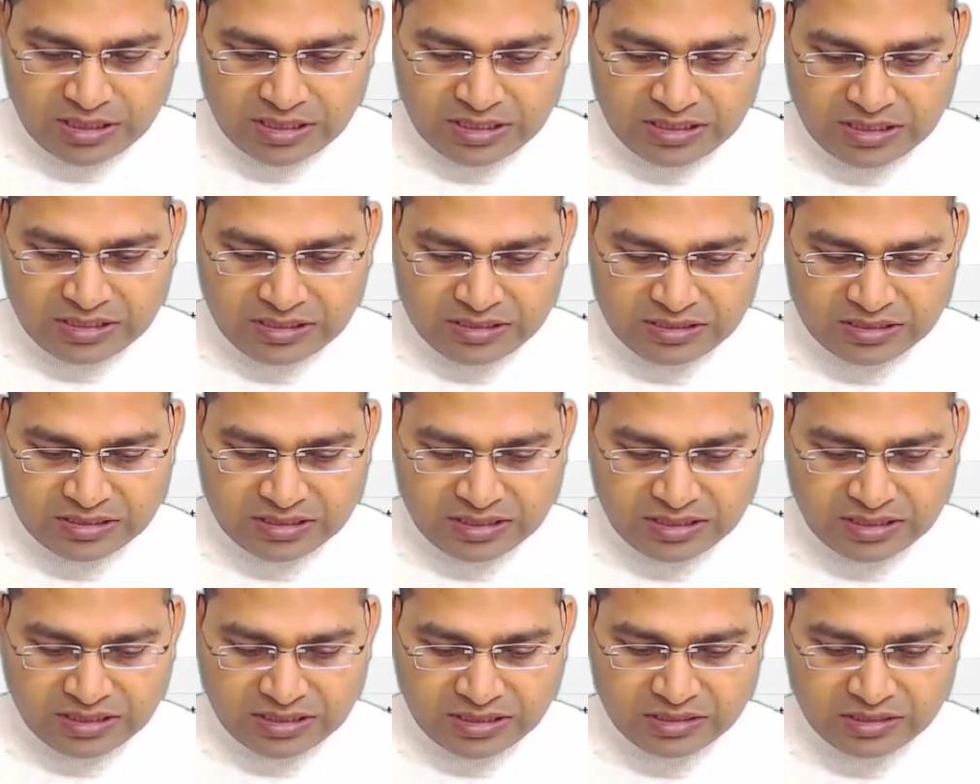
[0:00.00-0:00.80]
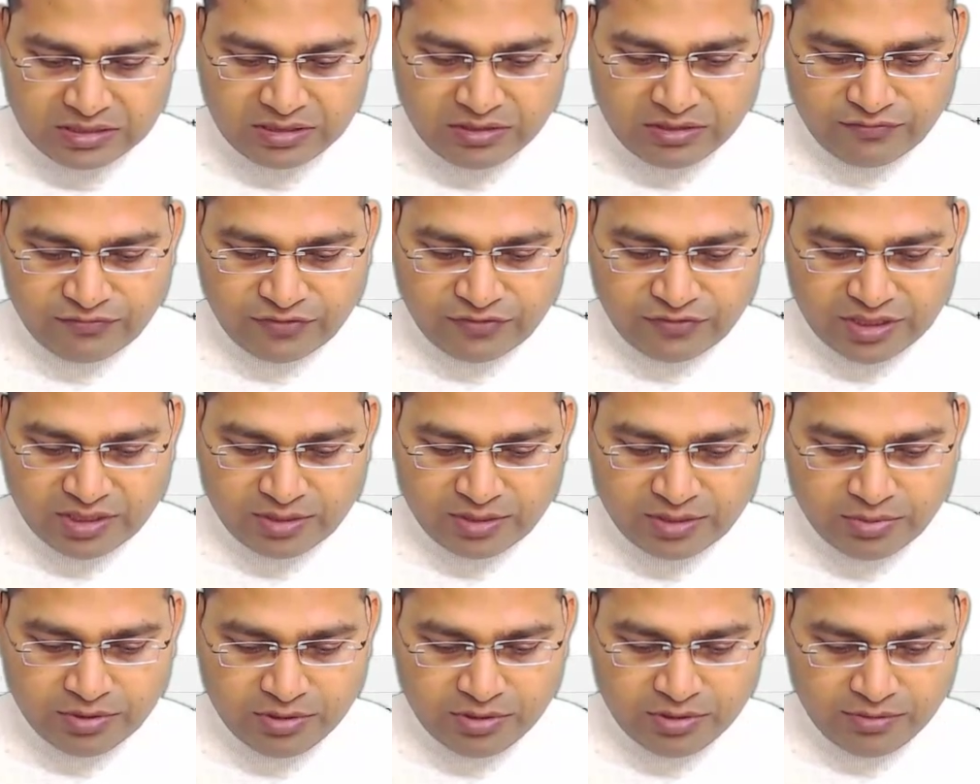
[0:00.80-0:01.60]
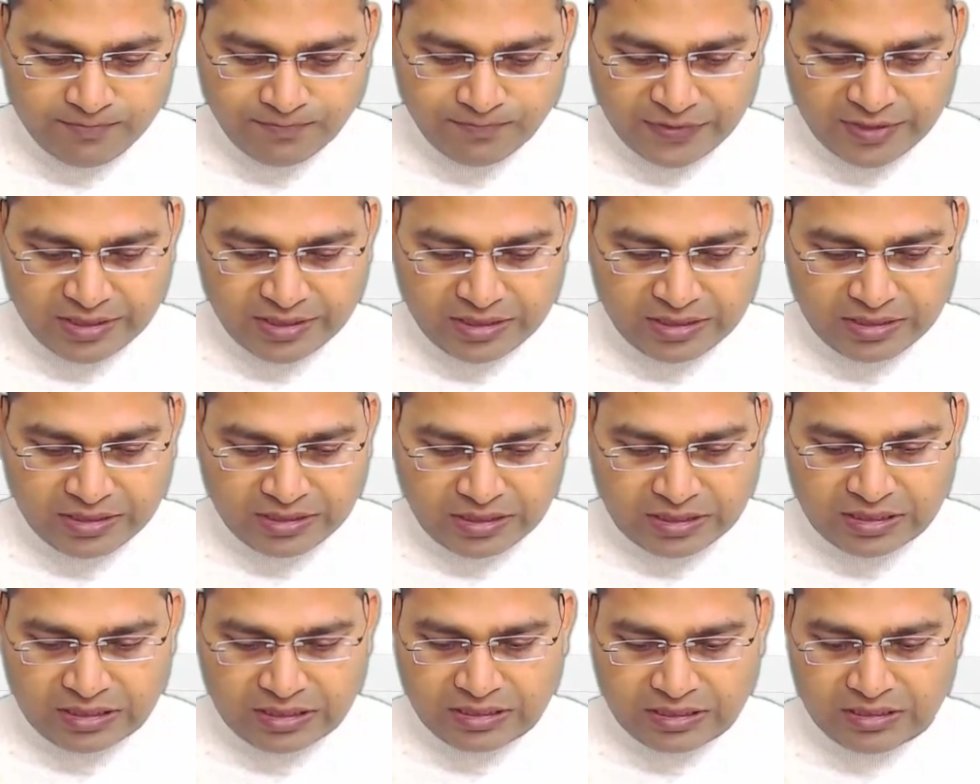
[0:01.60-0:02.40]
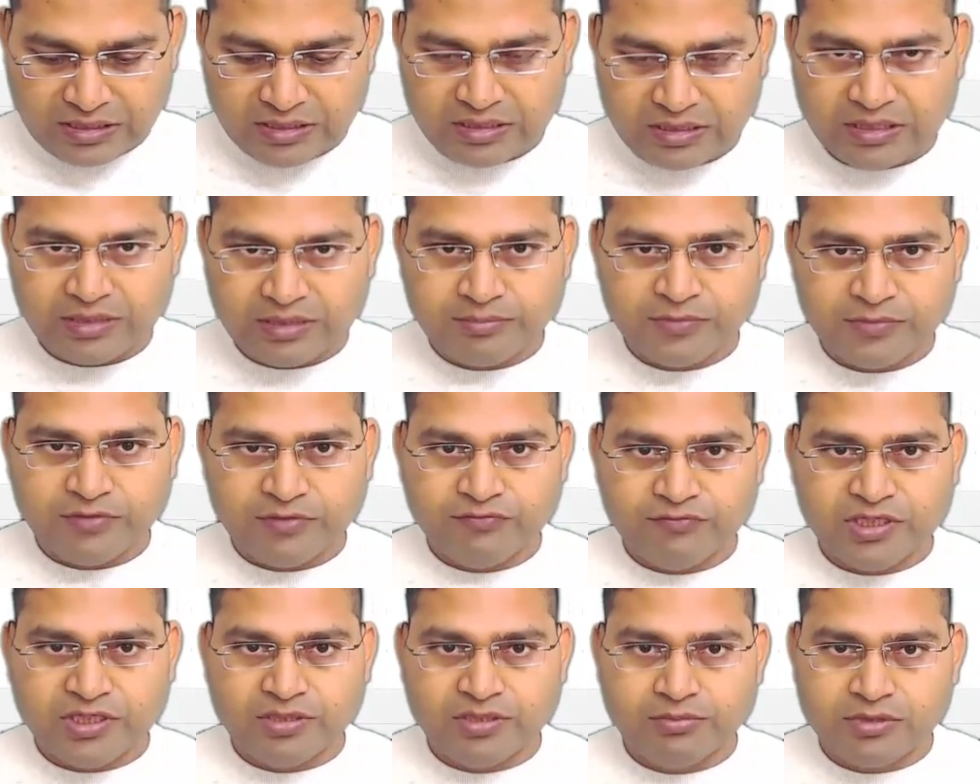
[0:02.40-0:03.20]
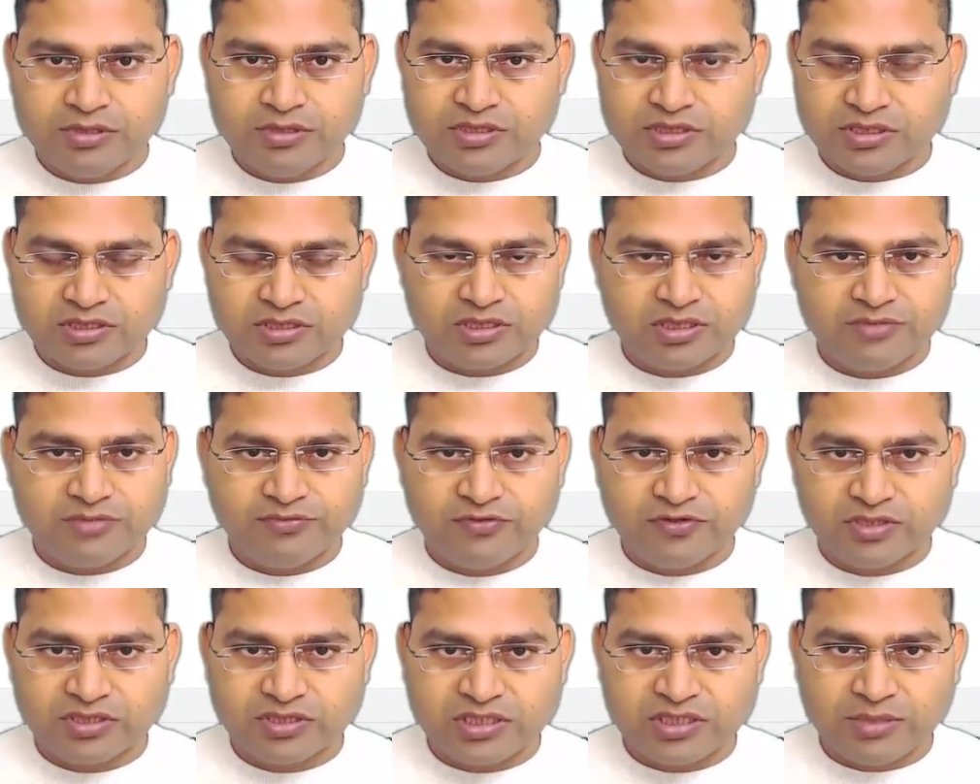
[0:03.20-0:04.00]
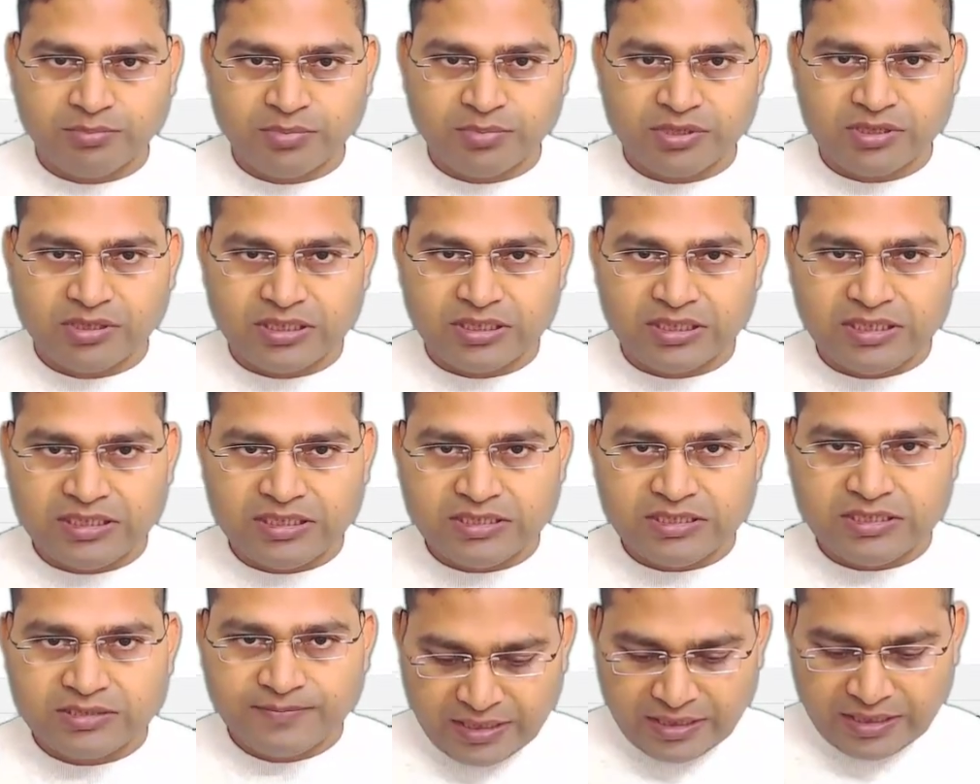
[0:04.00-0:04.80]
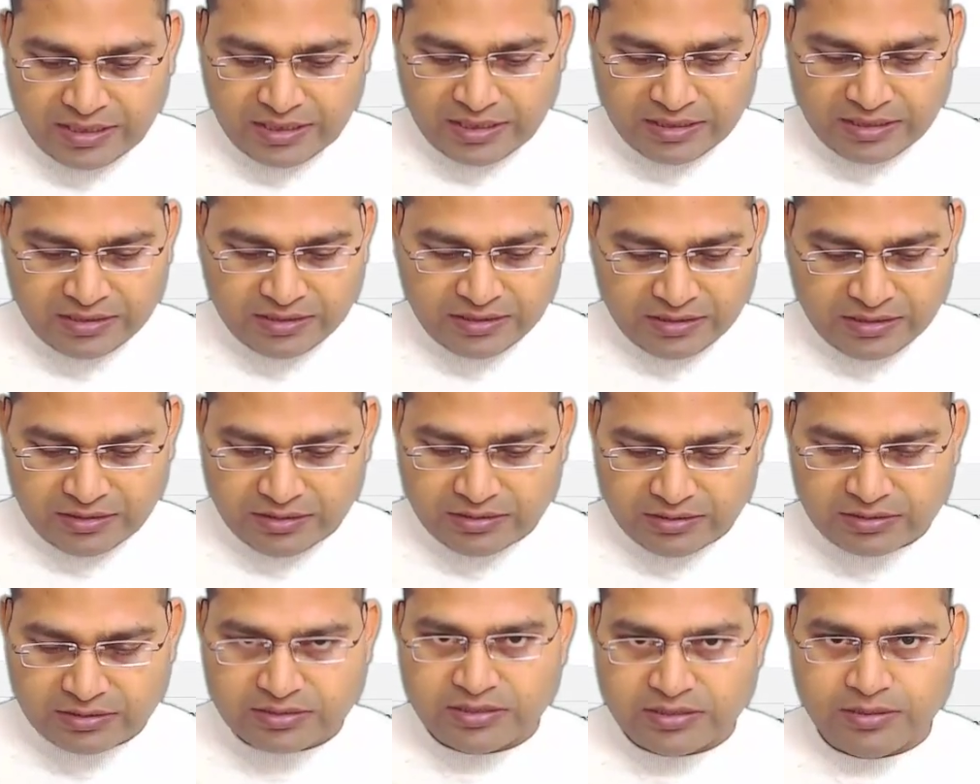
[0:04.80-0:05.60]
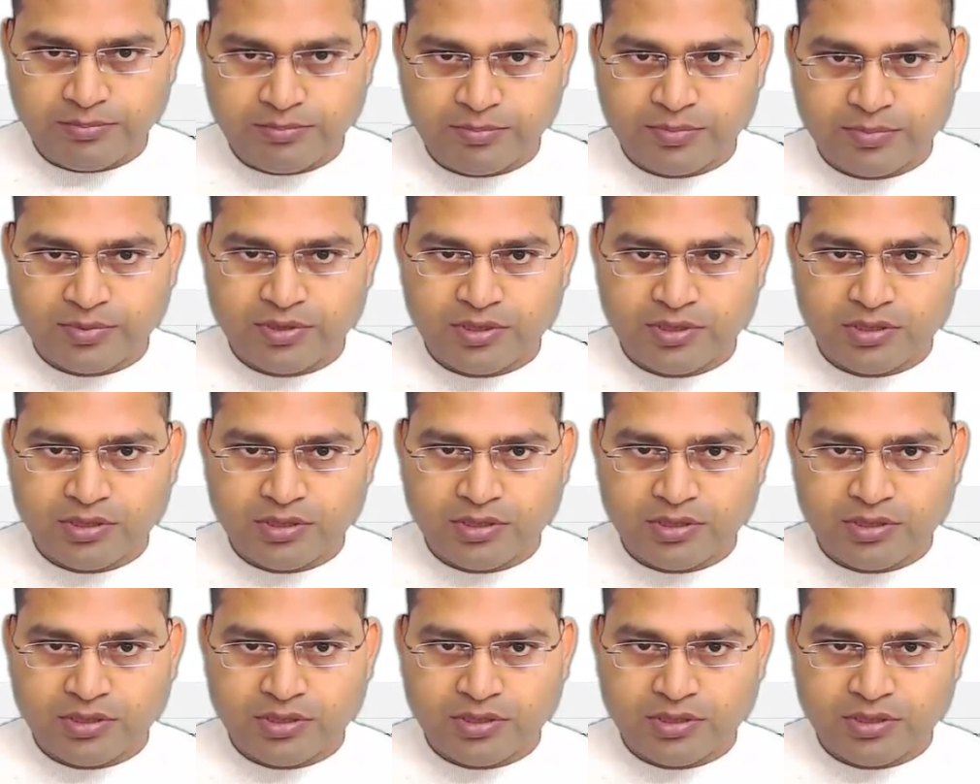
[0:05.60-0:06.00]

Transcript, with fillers: I'll take another variable and I'll name the variable, just say, for example, S and zip